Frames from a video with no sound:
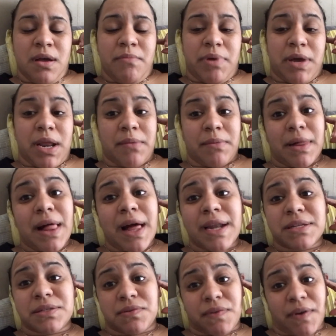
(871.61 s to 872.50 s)
But I'm
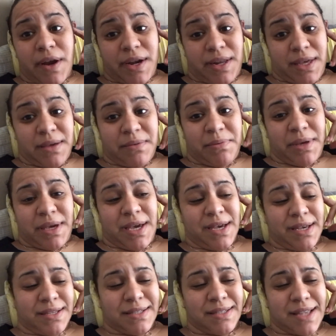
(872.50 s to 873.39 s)
glad it's Friday
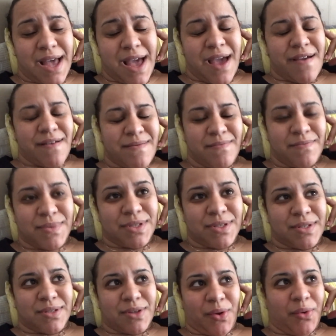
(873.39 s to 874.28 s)
because I'm
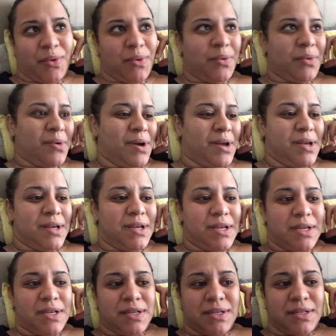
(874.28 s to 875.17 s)
so,
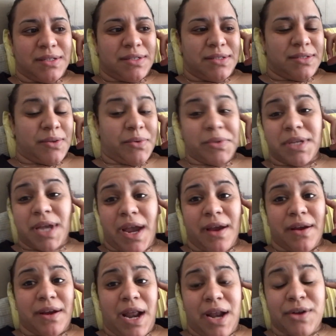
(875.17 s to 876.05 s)
so tired.